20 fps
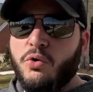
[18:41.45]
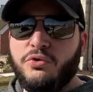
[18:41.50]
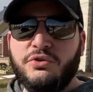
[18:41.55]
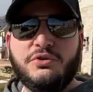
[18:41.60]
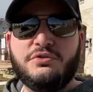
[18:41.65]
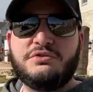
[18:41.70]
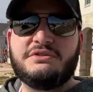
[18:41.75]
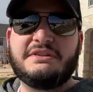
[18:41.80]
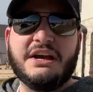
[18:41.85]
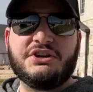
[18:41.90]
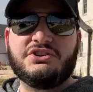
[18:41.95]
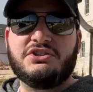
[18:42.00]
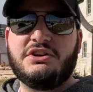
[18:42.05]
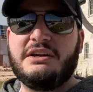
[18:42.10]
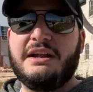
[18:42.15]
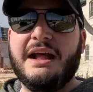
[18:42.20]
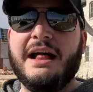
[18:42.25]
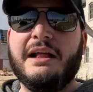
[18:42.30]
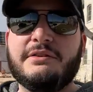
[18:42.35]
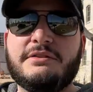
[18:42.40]
new section in
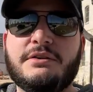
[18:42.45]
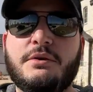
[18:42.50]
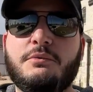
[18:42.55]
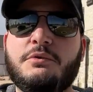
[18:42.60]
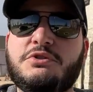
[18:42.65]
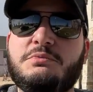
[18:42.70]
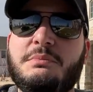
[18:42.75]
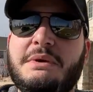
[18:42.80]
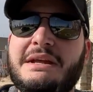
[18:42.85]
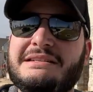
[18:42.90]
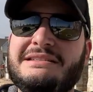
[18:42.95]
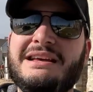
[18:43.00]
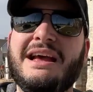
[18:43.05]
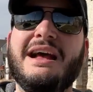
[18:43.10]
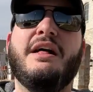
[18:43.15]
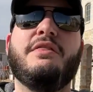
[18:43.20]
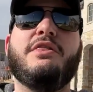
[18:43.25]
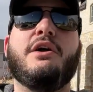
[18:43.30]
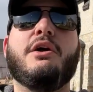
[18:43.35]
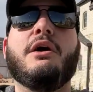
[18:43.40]
Elyson, which means
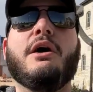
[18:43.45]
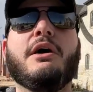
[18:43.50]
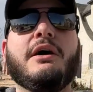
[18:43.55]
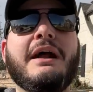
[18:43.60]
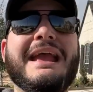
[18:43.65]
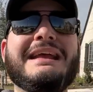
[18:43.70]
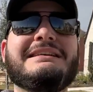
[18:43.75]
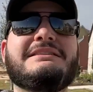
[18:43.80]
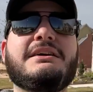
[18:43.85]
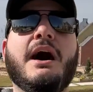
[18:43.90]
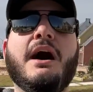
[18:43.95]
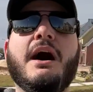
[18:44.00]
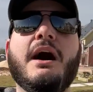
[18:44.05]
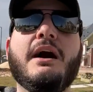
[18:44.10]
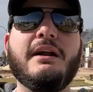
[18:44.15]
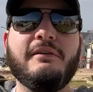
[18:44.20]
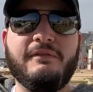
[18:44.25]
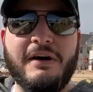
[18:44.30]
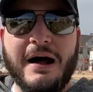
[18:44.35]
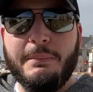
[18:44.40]
there are a ton
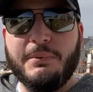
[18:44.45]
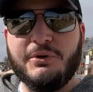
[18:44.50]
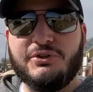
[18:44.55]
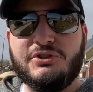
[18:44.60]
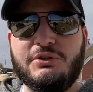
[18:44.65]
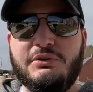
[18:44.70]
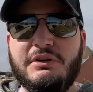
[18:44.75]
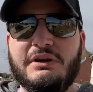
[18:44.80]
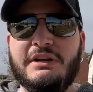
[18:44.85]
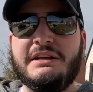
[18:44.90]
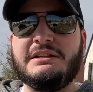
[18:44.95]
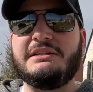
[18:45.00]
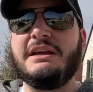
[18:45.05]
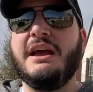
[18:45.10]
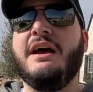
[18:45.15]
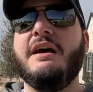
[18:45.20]
of opportunities